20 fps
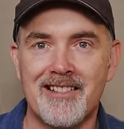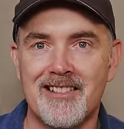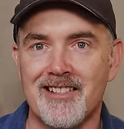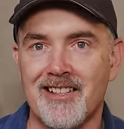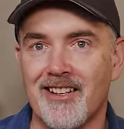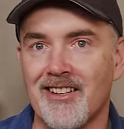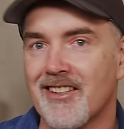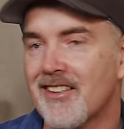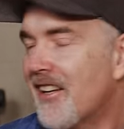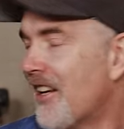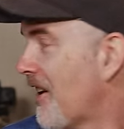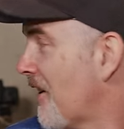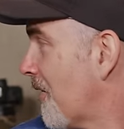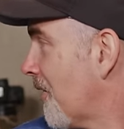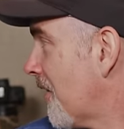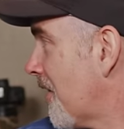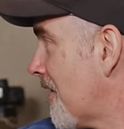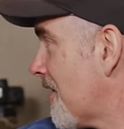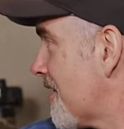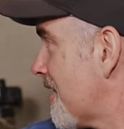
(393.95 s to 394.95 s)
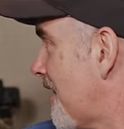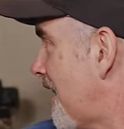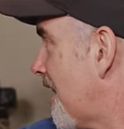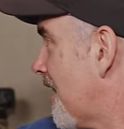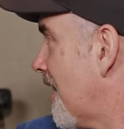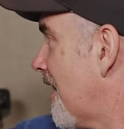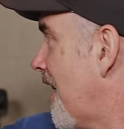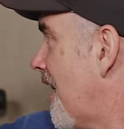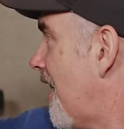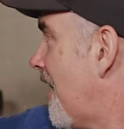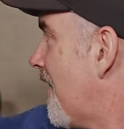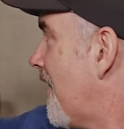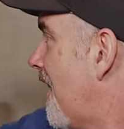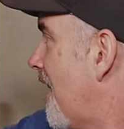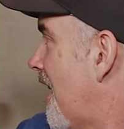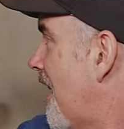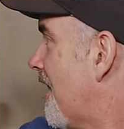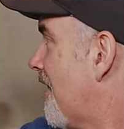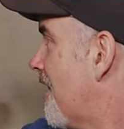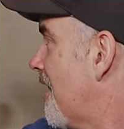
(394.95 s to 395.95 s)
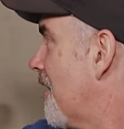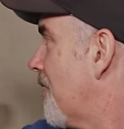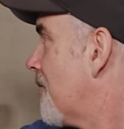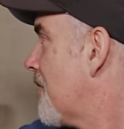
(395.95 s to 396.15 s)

So when I started out, I had the